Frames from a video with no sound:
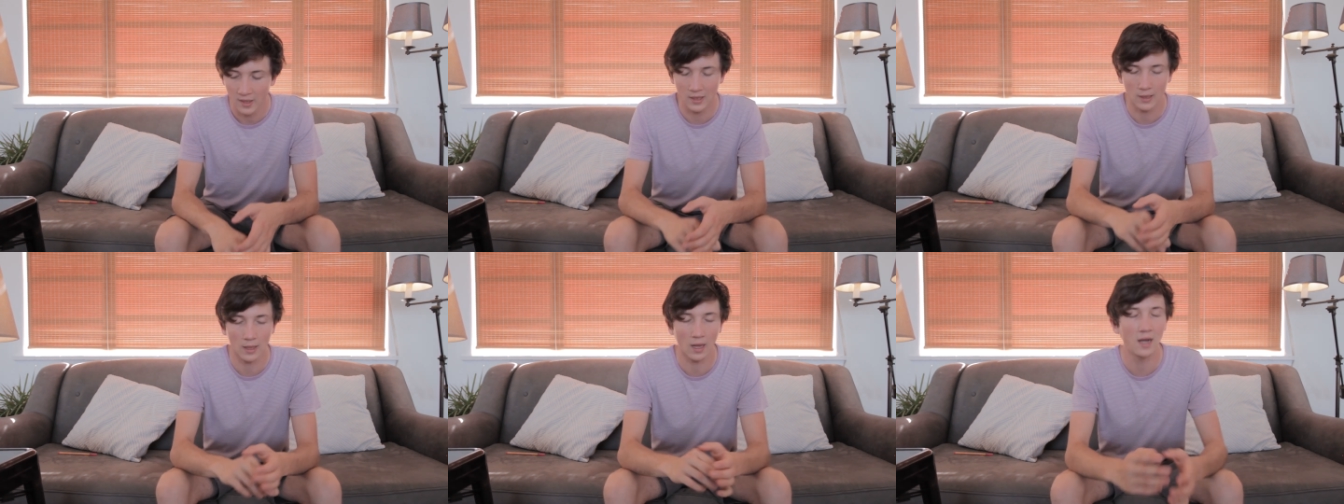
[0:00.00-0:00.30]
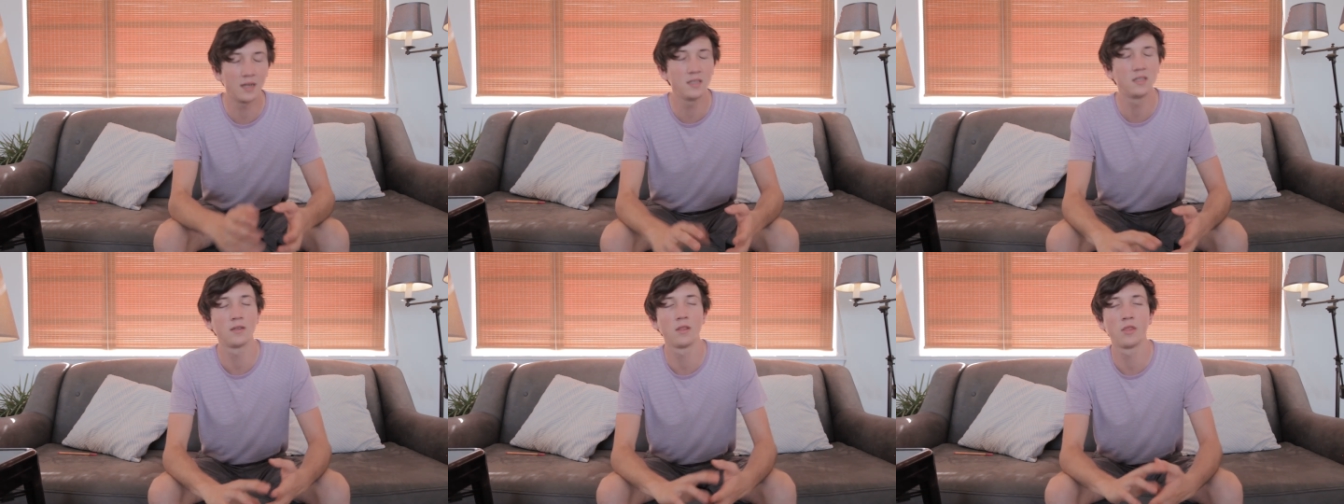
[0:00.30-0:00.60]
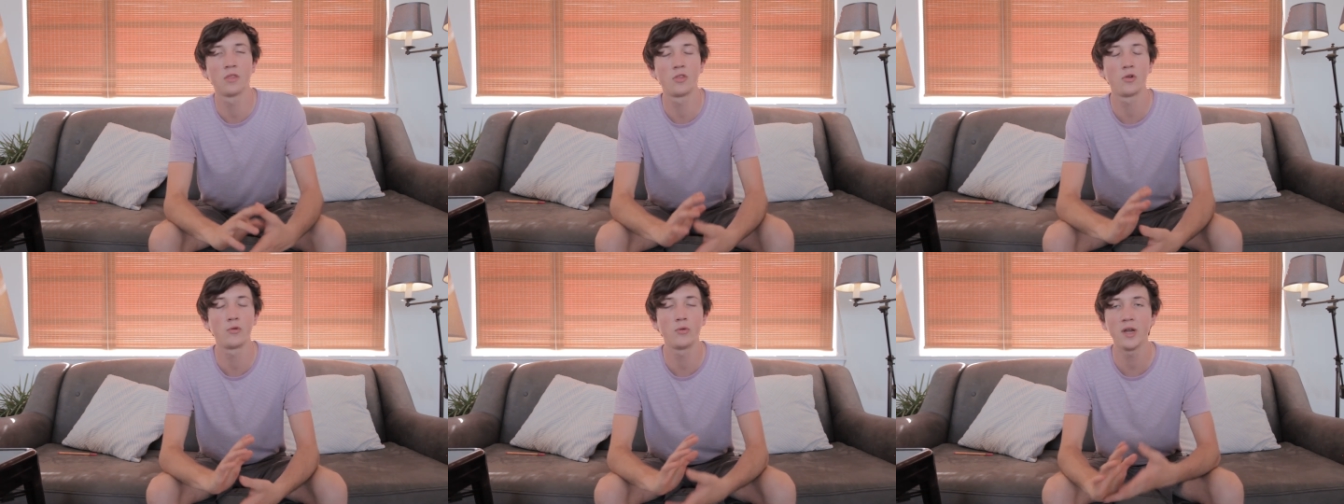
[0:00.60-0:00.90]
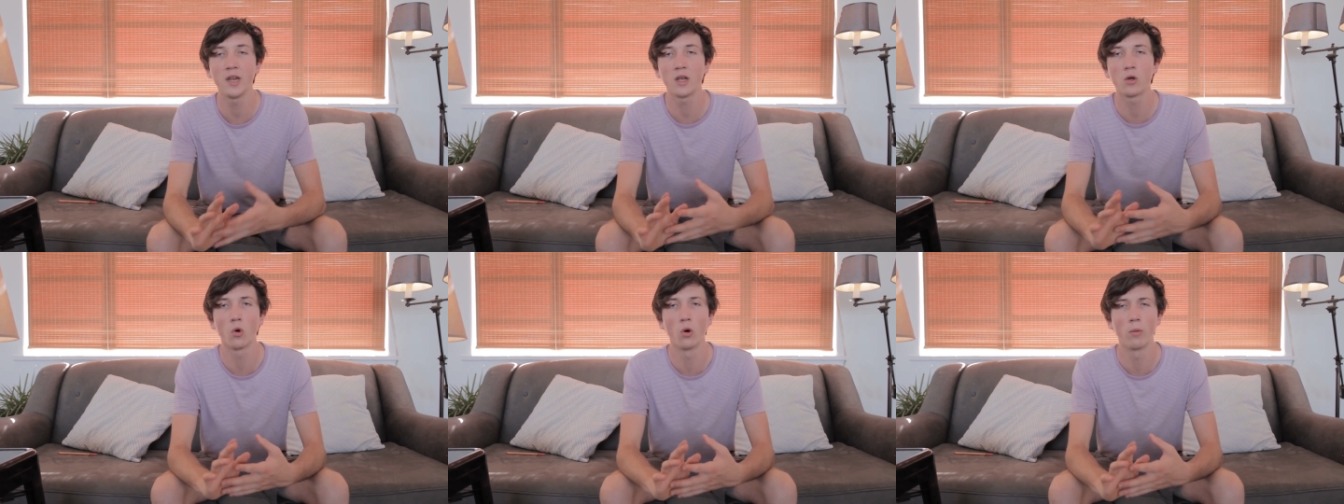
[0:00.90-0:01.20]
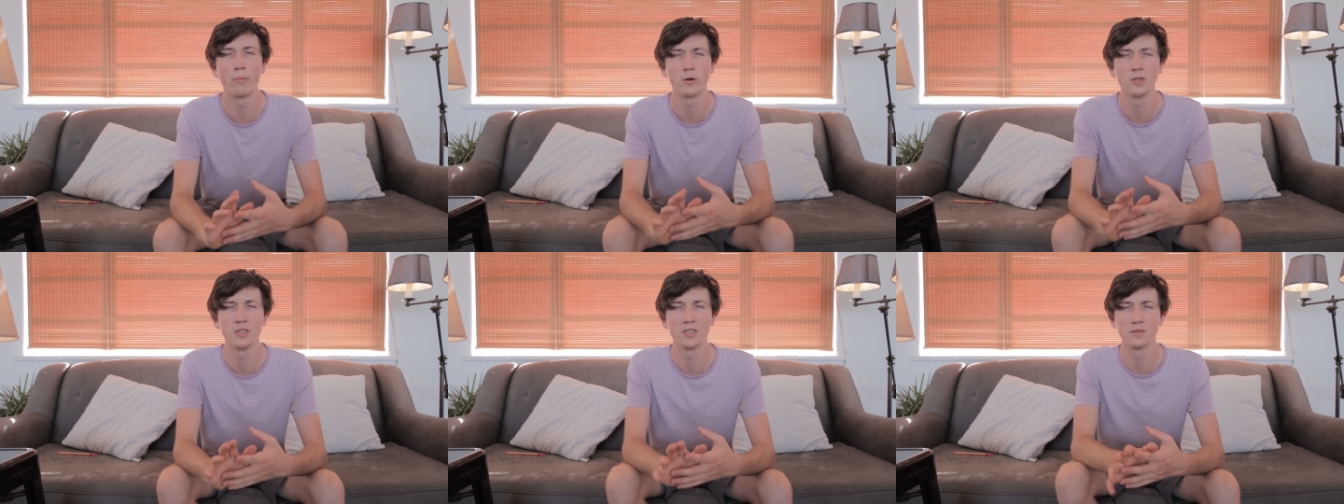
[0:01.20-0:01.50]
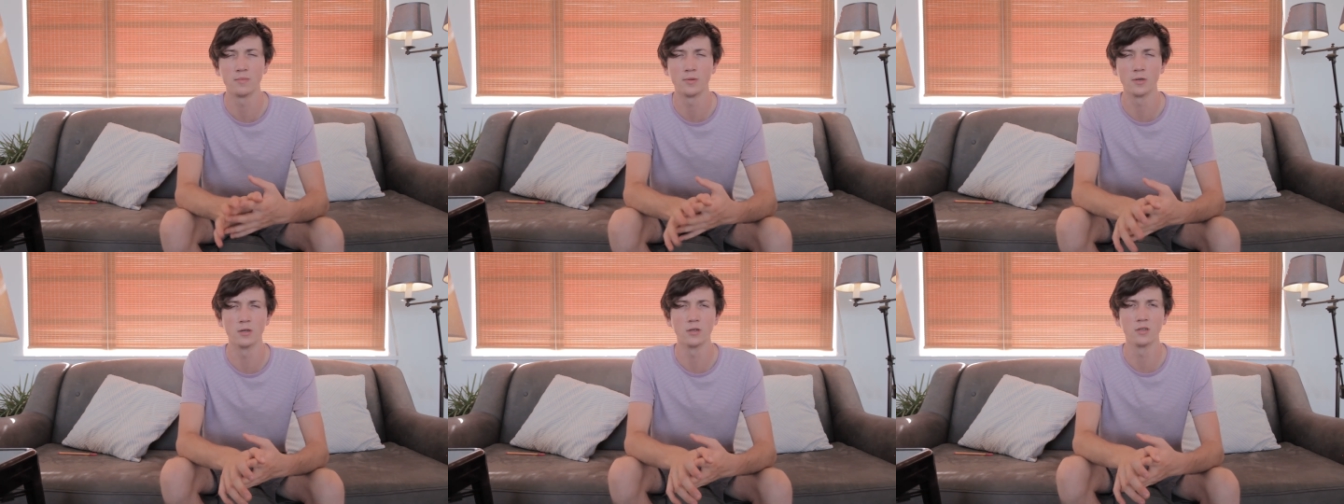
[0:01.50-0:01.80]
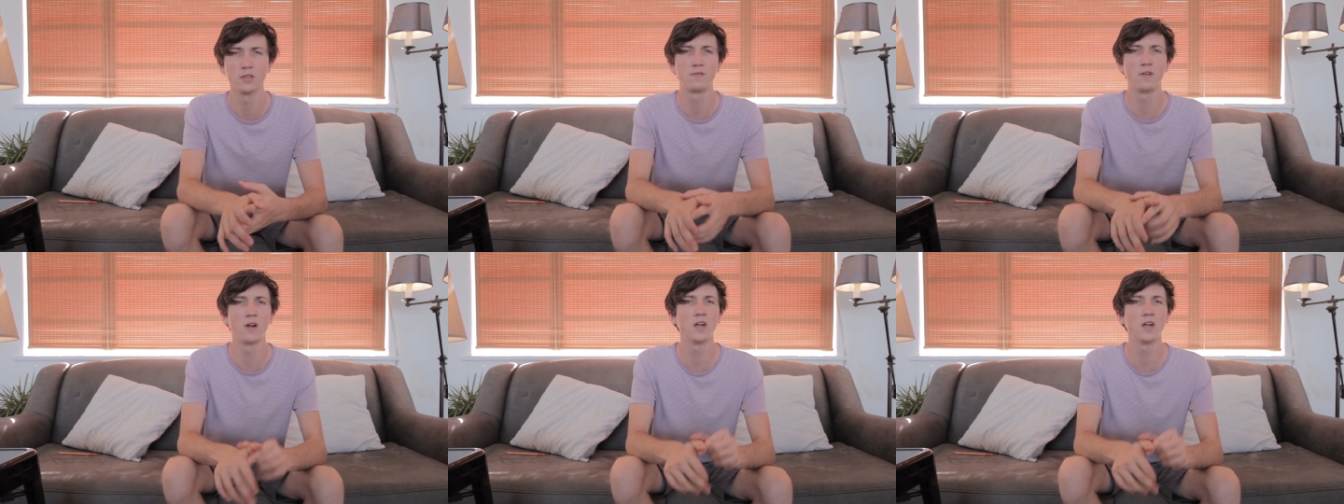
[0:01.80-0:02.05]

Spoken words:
lies in 3 core principles.